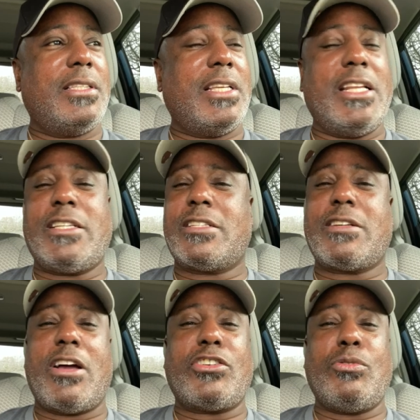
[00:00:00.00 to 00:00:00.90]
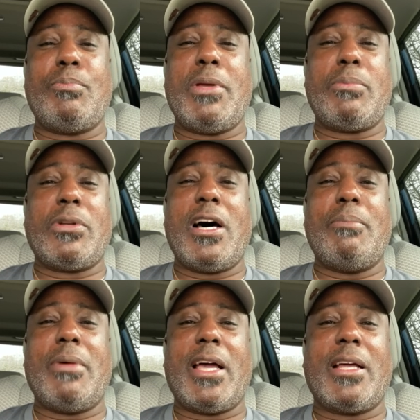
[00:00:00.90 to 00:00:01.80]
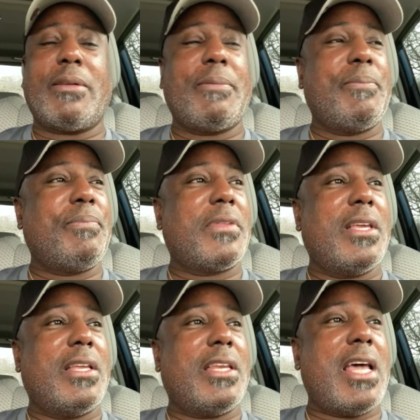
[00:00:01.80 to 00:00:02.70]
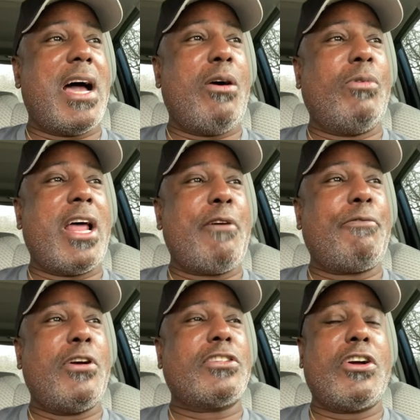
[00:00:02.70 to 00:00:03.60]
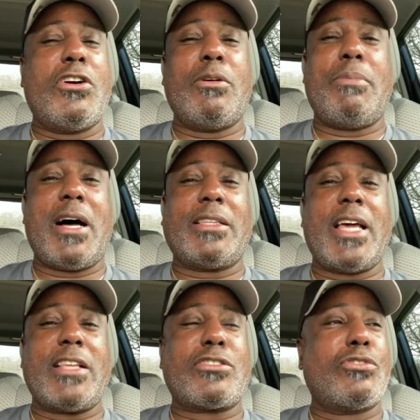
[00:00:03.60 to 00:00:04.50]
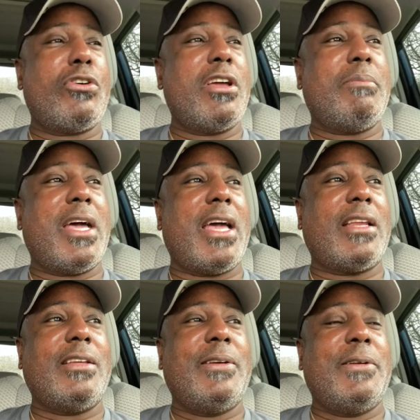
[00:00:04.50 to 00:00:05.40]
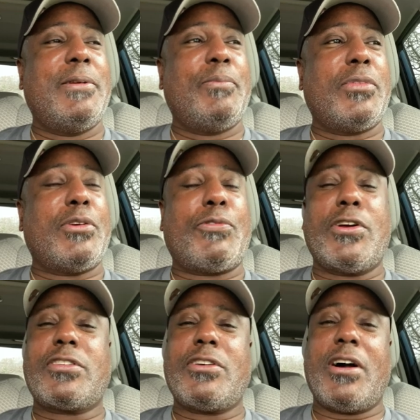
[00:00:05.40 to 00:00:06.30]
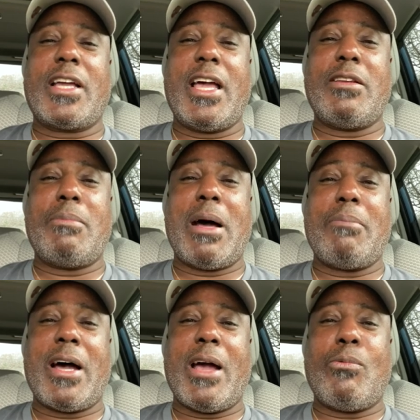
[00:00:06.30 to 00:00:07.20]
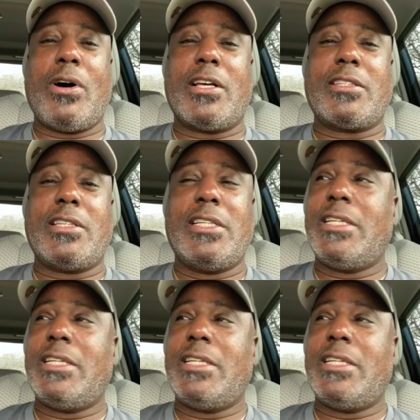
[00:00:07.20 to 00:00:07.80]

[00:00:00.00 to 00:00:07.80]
Then he just started shooting people up, man. Now, when I first heard about that story, man, the first thought came to my mind was,